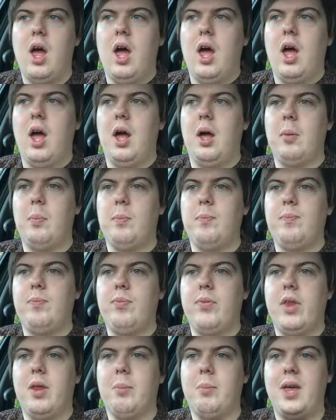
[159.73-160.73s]
Me
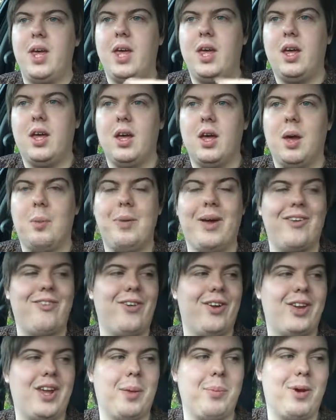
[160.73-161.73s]
and my
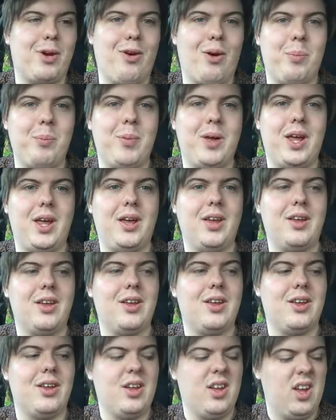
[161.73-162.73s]
friend Abercrombie
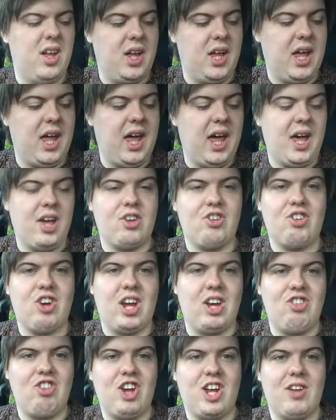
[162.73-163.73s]

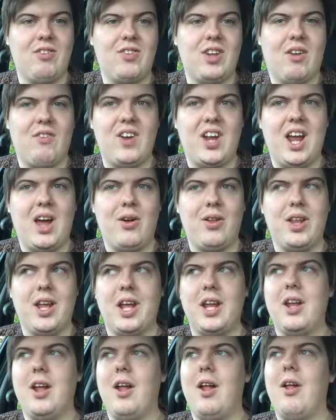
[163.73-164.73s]
exchange a gift every now and
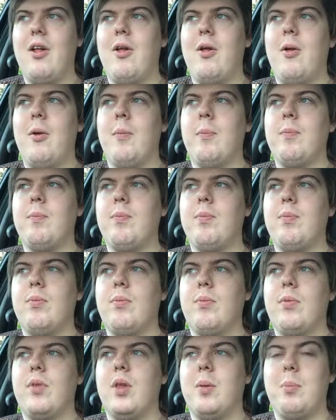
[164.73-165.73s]
then.
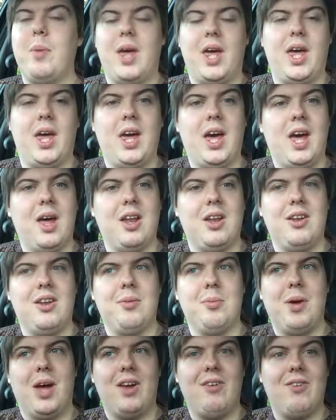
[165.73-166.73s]
Me
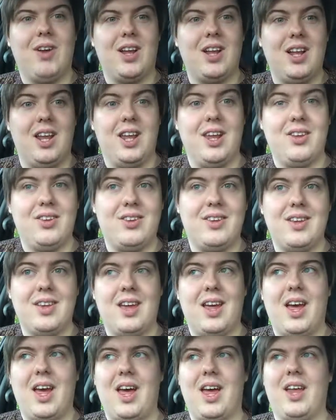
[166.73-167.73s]
and my friend Liz,
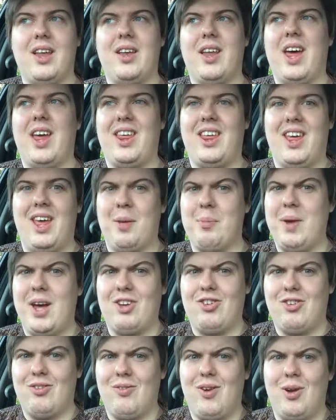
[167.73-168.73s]
and I
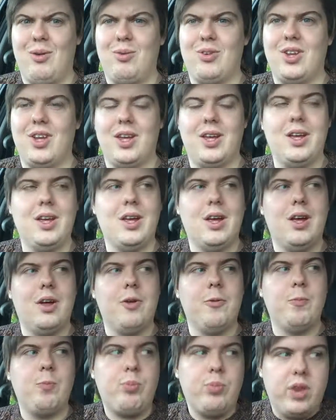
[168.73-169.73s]
imagine Rosie,
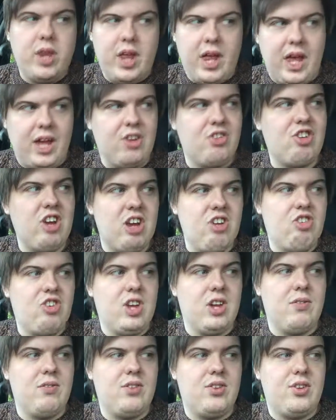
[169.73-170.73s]
exchange
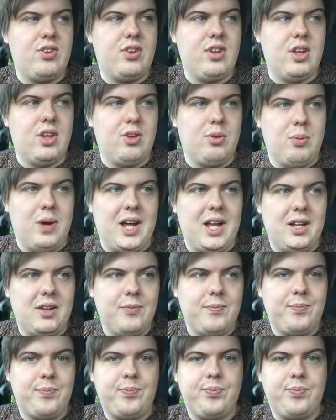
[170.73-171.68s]
gifts as well.